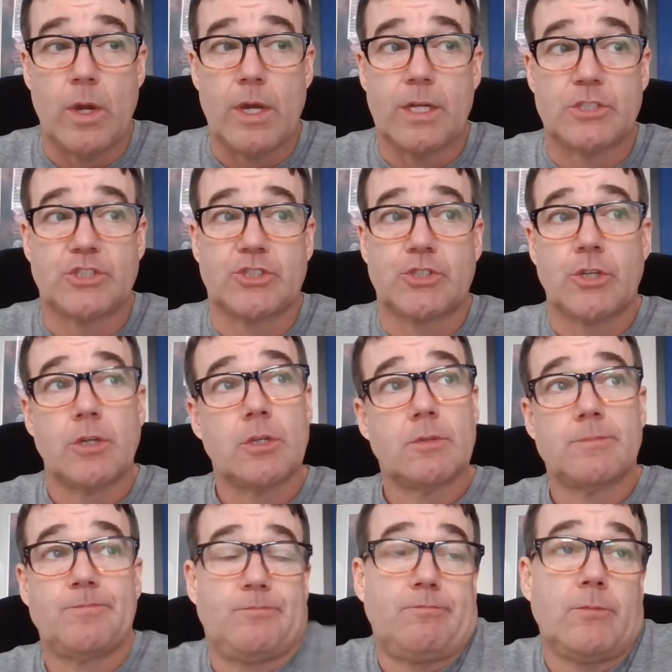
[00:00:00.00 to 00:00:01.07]
which,
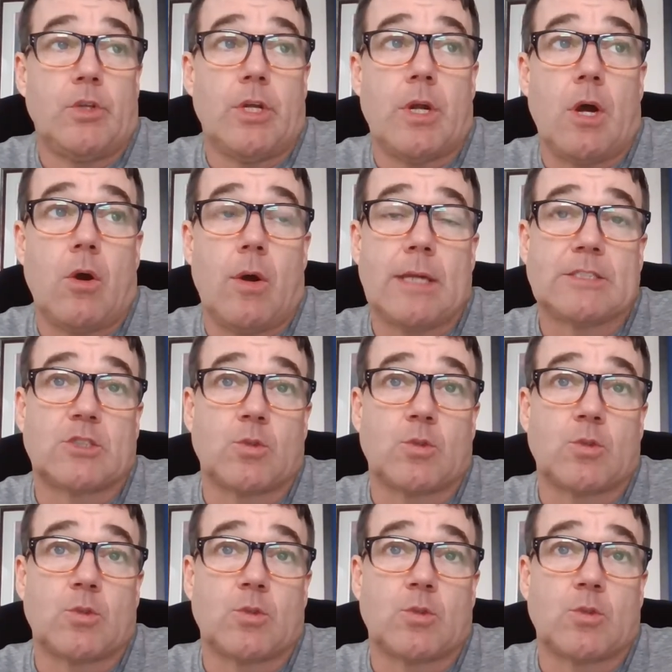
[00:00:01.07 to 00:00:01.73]
at